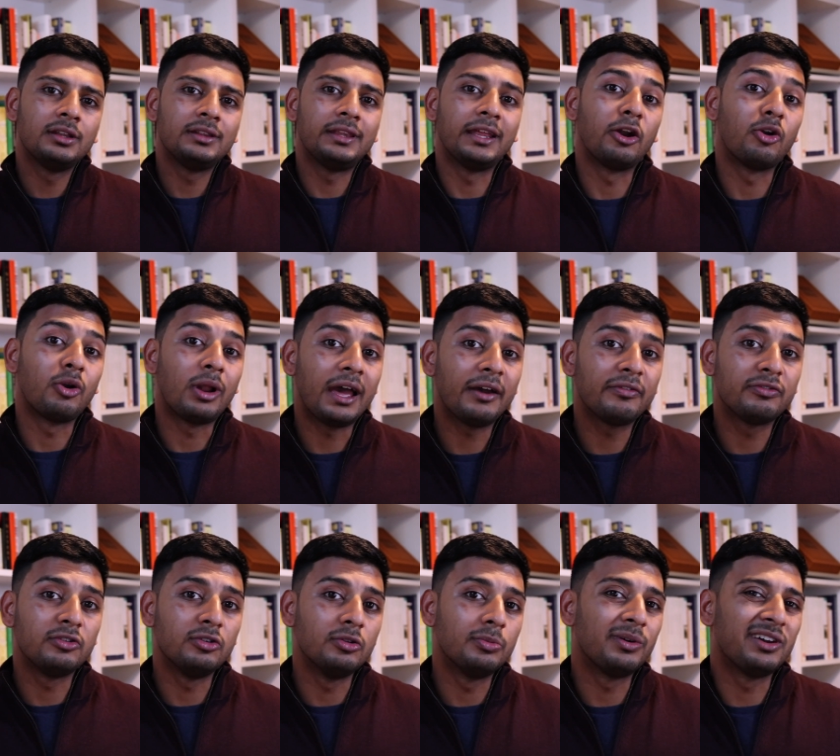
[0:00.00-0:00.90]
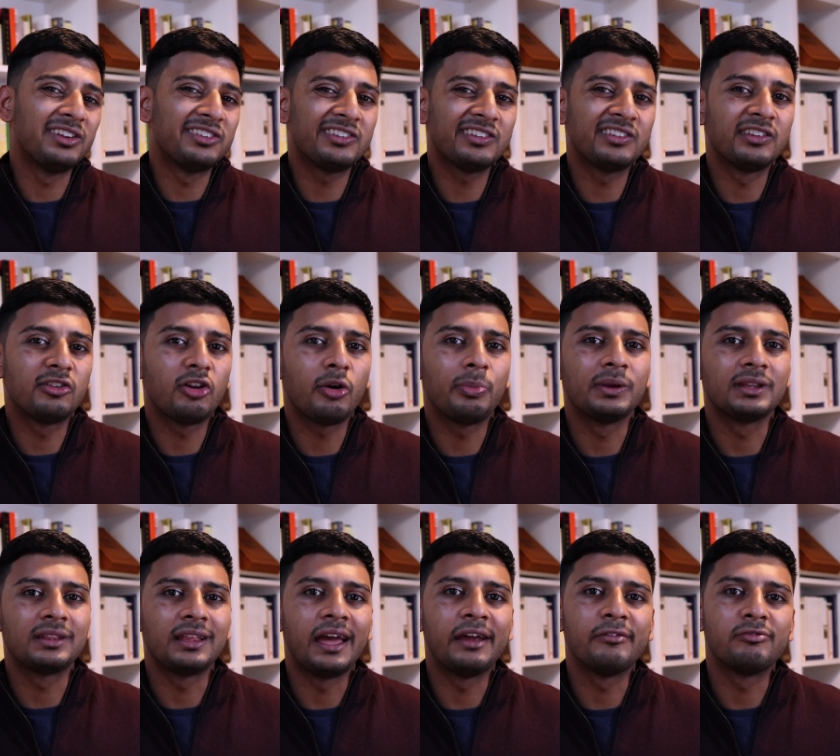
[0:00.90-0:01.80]
They don't have to, but it's just a topic
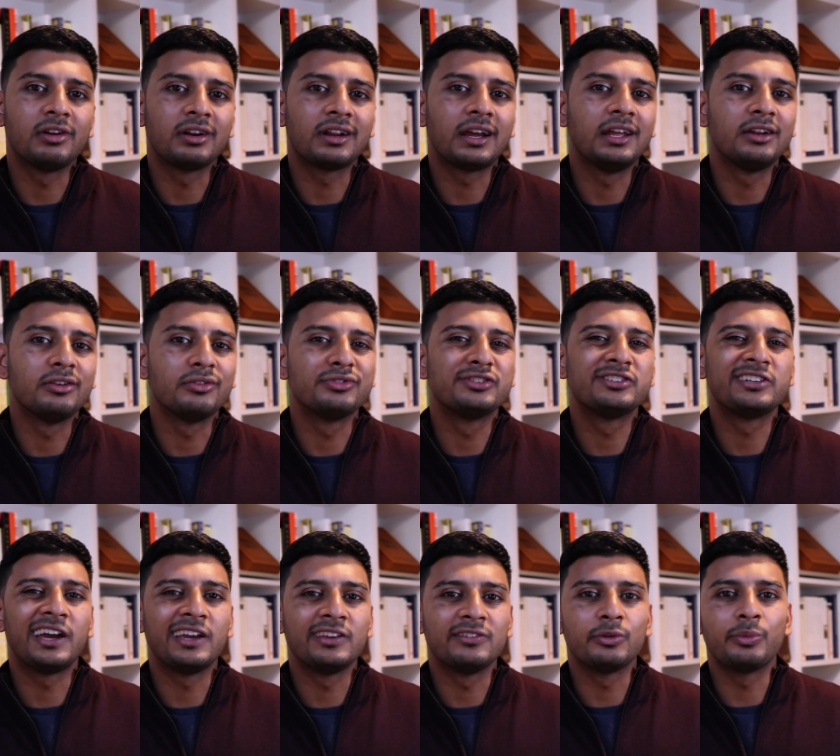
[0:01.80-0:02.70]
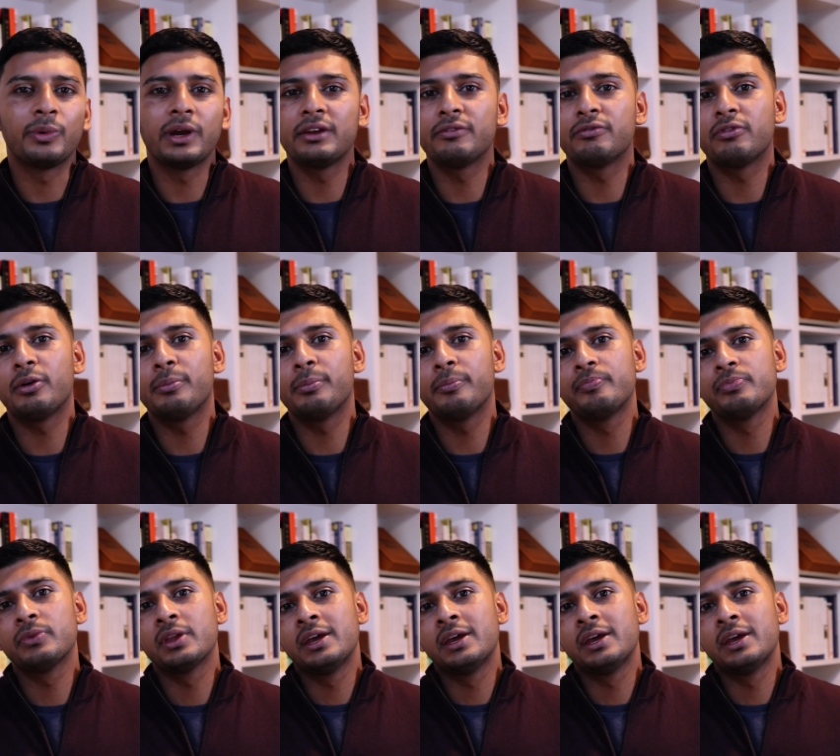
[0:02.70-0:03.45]
that everyone kind of shies away from.